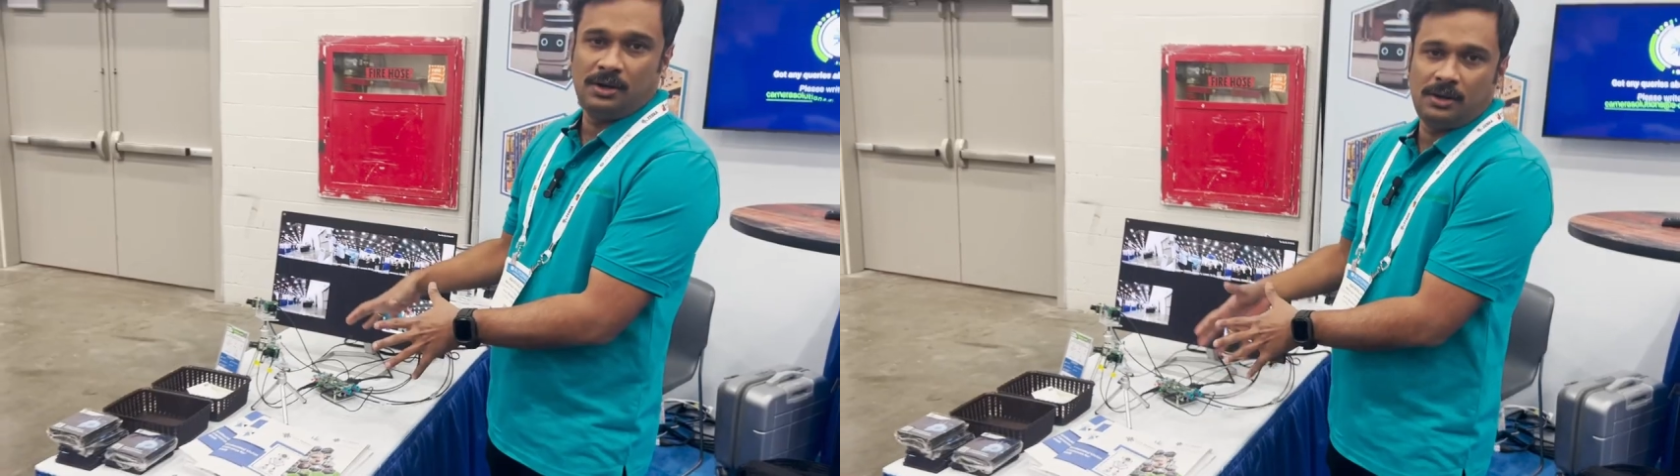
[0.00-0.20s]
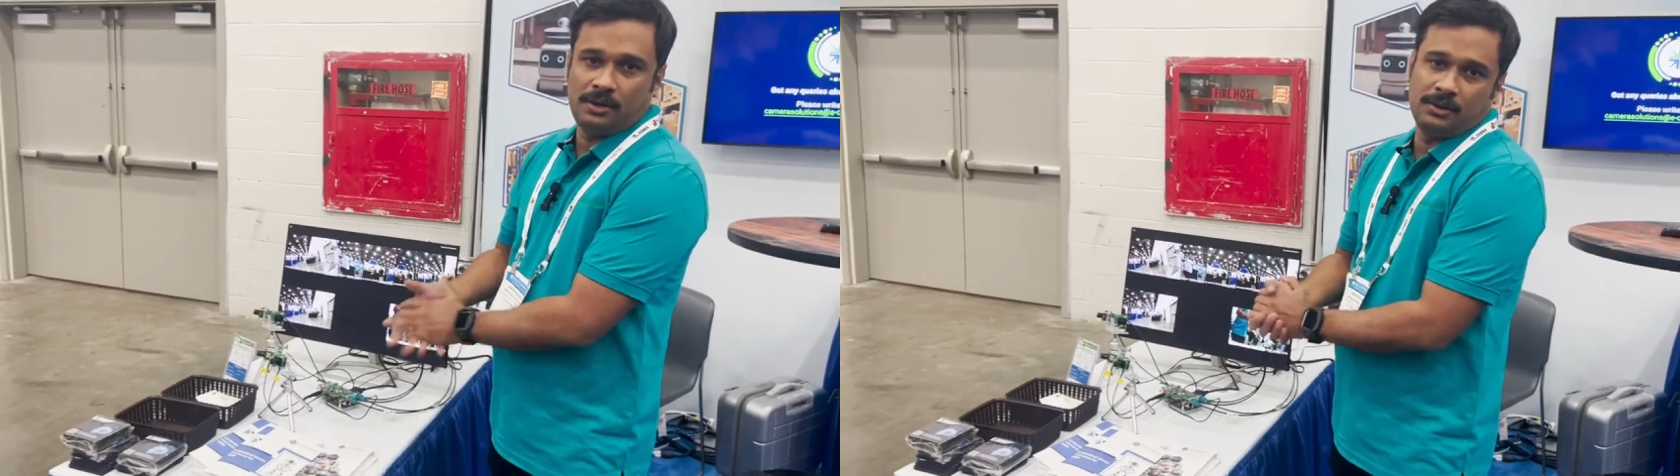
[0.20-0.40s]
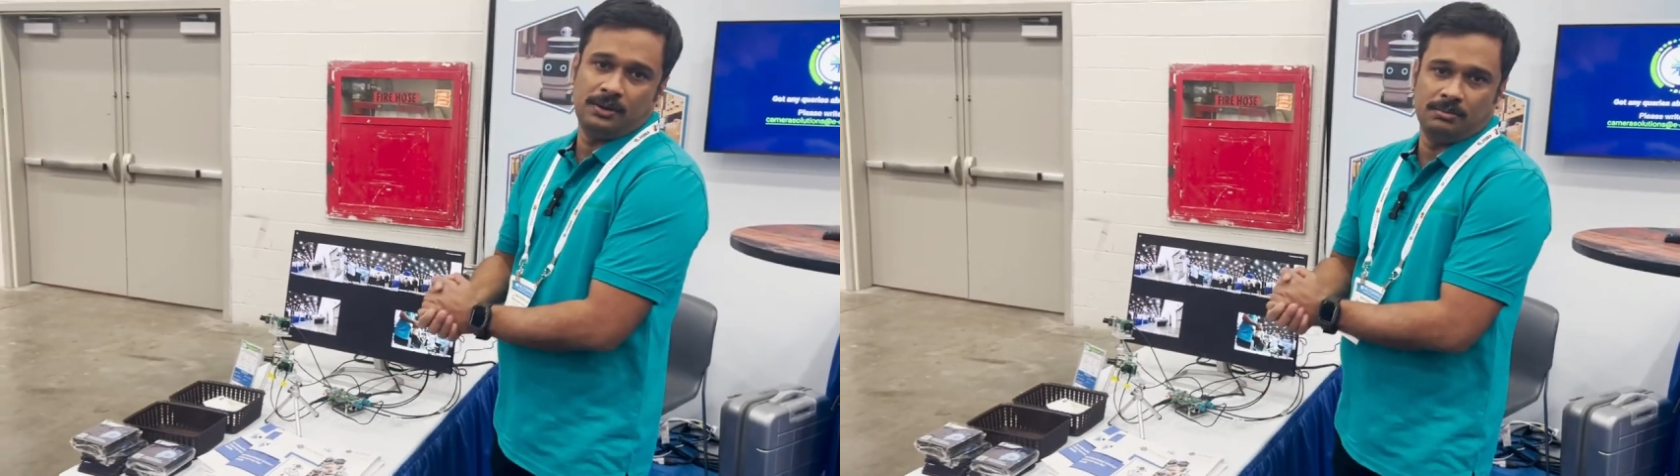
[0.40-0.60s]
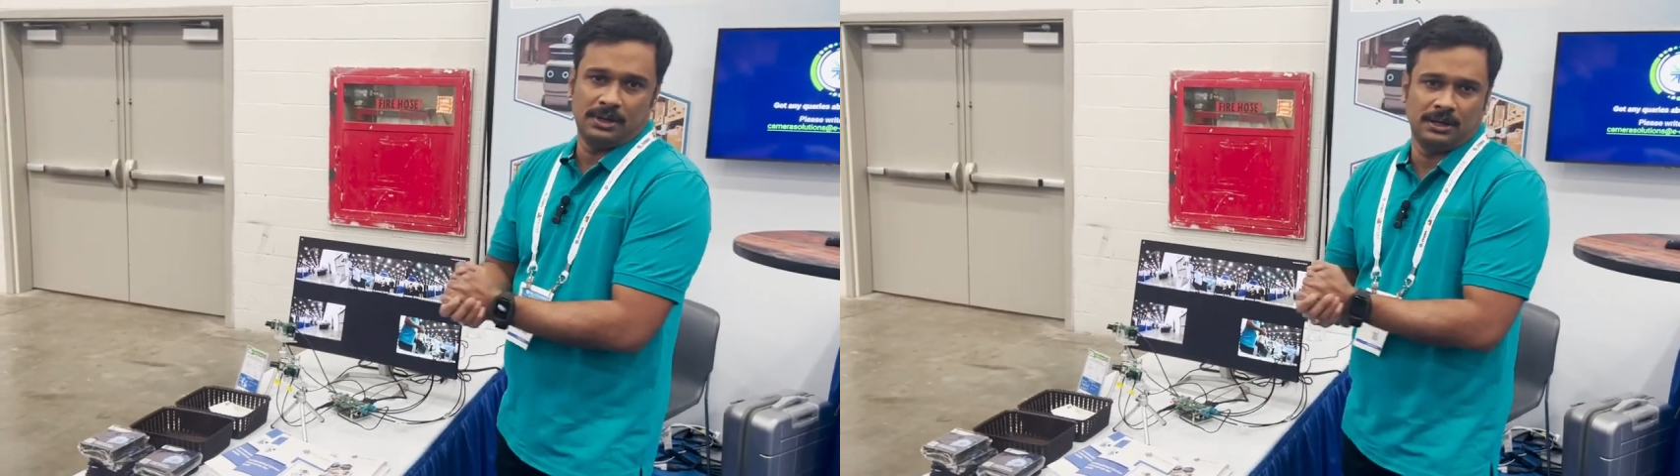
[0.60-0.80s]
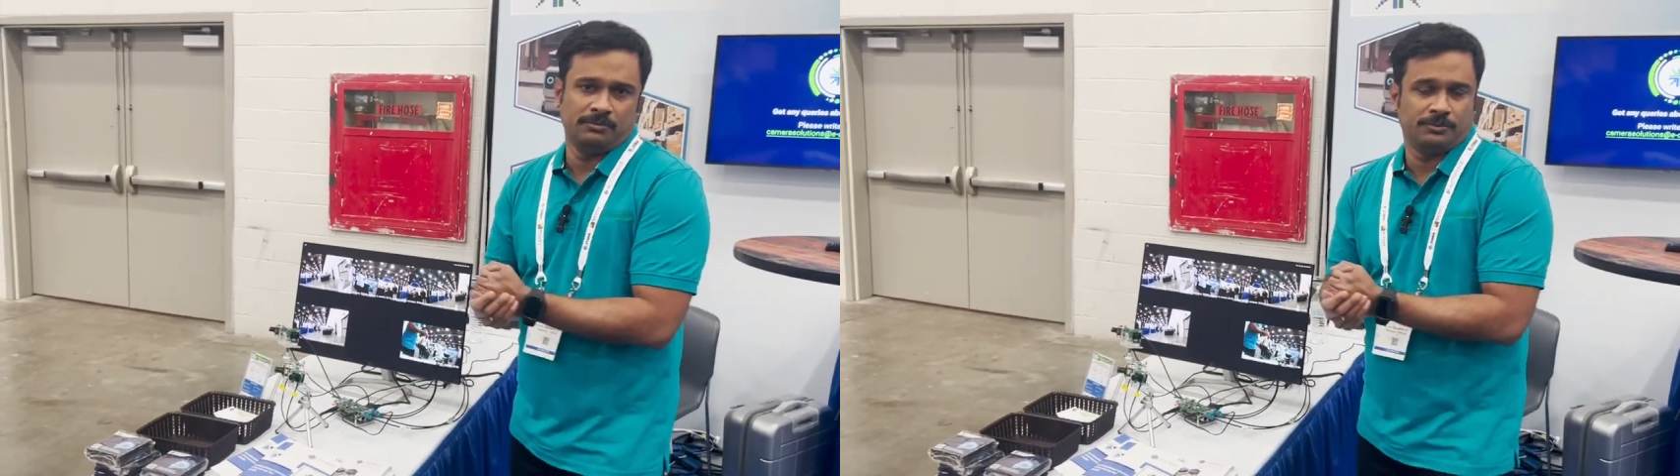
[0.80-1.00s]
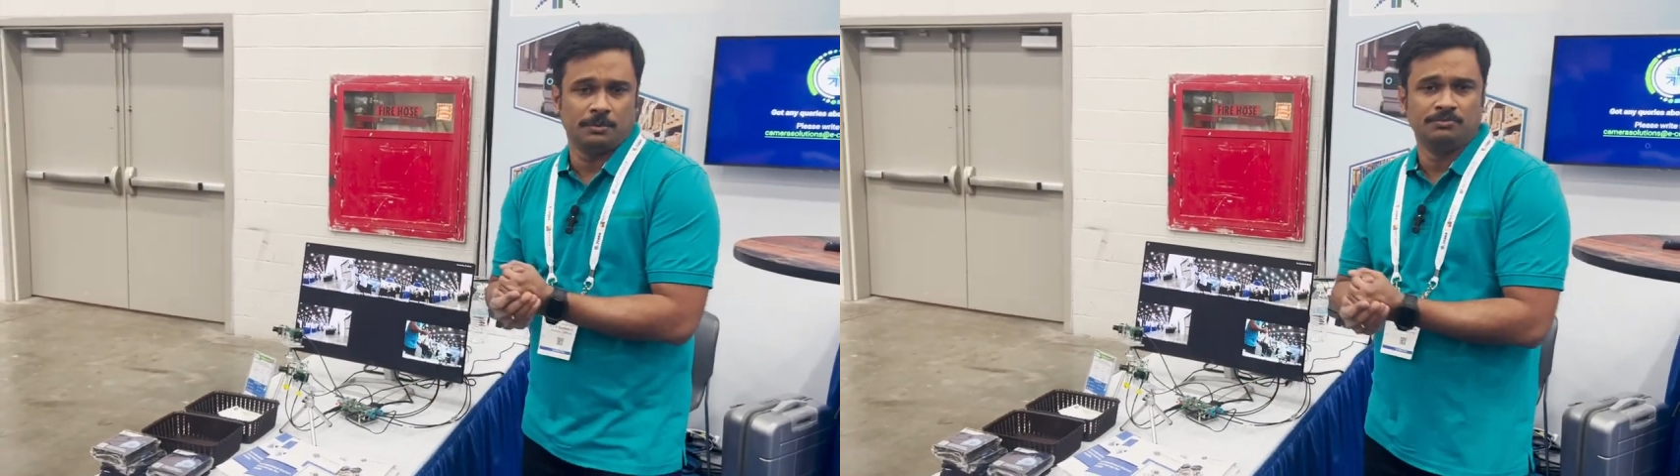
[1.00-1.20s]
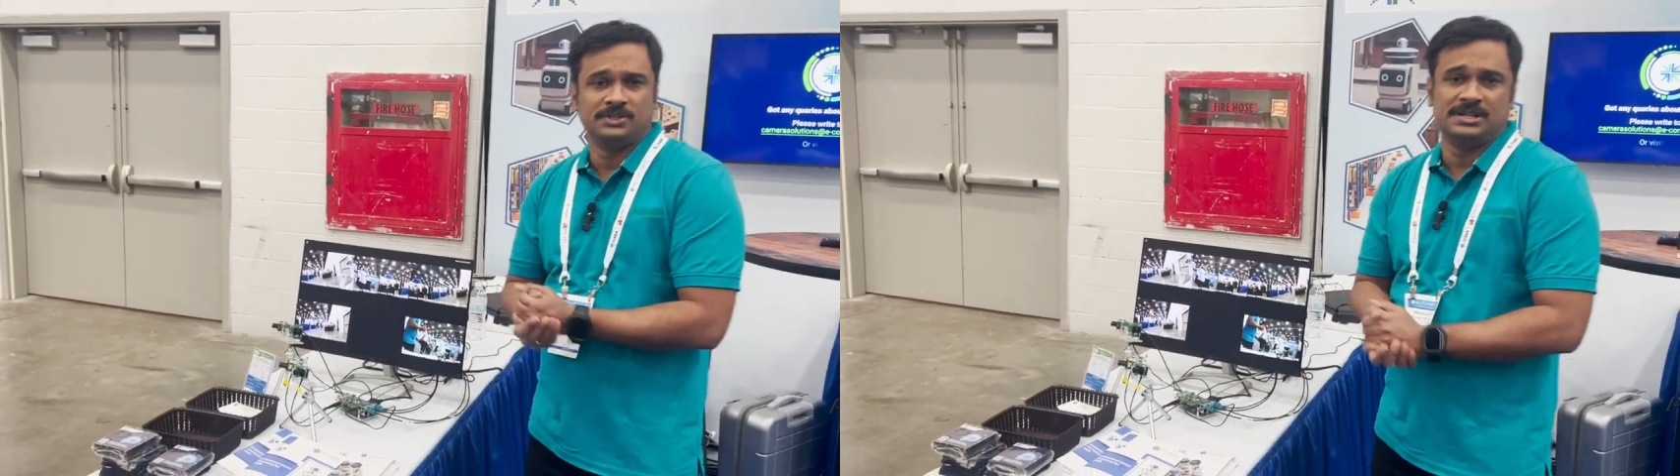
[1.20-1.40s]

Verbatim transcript: uh, uh, from the